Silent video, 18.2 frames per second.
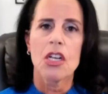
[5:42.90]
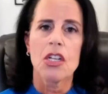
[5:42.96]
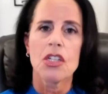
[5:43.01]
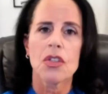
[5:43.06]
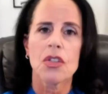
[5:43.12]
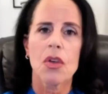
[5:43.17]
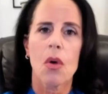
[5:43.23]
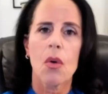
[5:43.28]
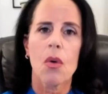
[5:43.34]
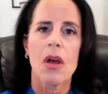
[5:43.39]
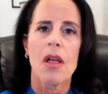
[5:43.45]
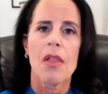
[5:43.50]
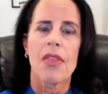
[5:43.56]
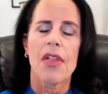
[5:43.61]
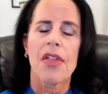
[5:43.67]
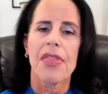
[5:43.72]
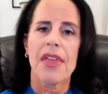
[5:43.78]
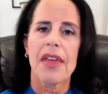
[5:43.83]
So
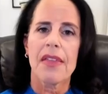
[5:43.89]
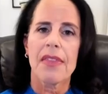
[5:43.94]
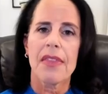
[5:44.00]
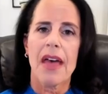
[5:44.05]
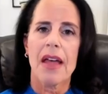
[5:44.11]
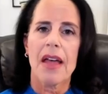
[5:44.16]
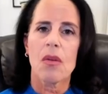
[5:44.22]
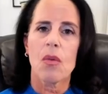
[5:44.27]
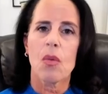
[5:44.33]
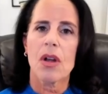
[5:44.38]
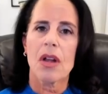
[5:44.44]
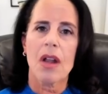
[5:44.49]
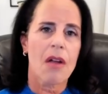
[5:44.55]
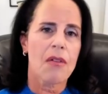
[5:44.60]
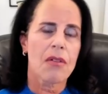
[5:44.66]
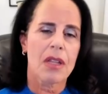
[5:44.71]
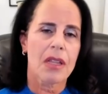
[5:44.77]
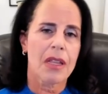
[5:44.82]
the thing that we're
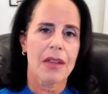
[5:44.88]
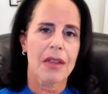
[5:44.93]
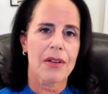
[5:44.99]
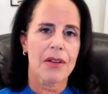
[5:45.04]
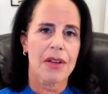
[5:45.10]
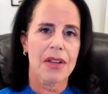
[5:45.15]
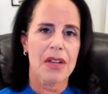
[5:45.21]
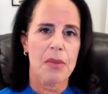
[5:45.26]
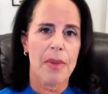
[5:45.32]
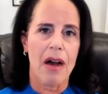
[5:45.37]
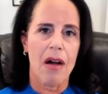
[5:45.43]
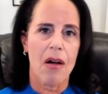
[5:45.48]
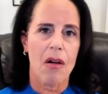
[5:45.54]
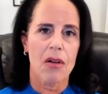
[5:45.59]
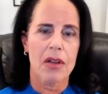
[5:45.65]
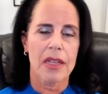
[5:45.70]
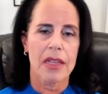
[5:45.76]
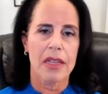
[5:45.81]
not really hearing
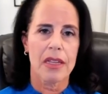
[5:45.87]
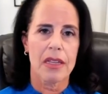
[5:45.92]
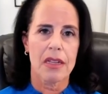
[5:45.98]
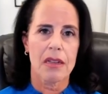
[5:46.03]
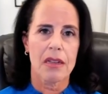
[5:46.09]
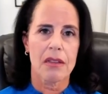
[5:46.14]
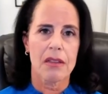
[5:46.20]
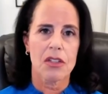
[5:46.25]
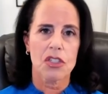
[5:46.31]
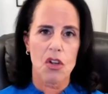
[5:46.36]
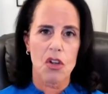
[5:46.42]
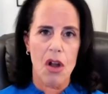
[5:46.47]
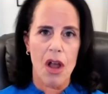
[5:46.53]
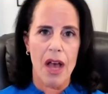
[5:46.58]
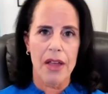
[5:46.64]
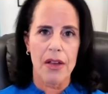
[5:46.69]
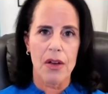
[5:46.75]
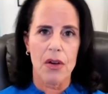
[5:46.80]
about in the
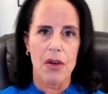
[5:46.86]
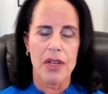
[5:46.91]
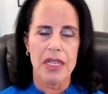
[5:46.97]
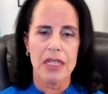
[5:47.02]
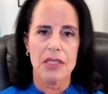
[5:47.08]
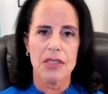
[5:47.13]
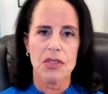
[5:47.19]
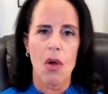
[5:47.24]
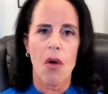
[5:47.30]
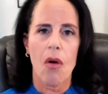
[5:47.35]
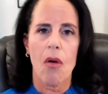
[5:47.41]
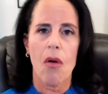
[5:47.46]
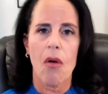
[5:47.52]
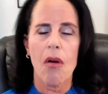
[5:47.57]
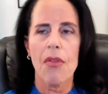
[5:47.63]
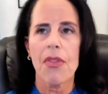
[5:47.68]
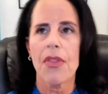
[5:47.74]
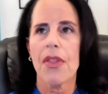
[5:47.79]
trial is
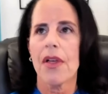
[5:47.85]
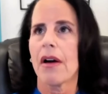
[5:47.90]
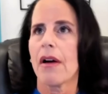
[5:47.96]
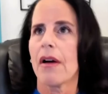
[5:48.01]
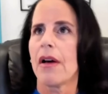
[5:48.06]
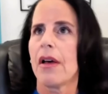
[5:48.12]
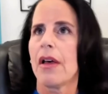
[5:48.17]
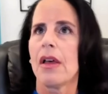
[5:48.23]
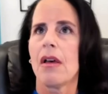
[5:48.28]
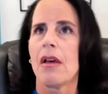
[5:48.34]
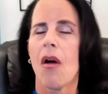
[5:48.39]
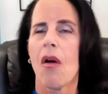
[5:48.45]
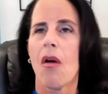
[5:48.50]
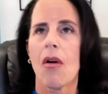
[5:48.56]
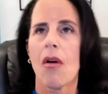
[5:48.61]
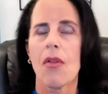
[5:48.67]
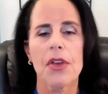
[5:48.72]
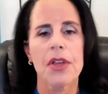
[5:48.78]
all
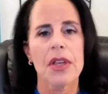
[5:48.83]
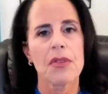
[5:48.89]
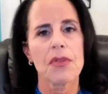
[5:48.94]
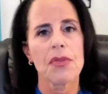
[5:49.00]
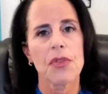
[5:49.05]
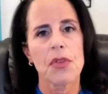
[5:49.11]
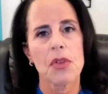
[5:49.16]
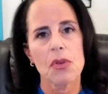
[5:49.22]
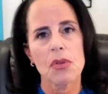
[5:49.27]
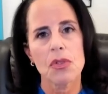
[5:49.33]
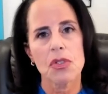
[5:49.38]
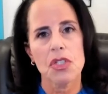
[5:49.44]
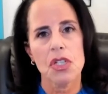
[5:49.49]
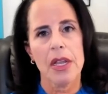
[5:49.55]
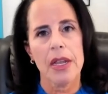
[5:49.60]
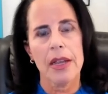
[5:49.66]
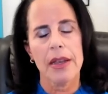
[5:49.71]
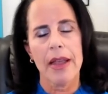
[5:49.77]
the
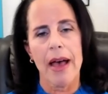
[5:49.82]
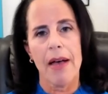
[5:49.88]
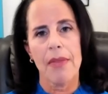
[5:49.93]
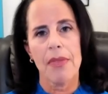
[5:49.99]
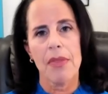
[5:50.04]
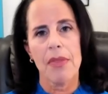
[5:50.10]
confusion and the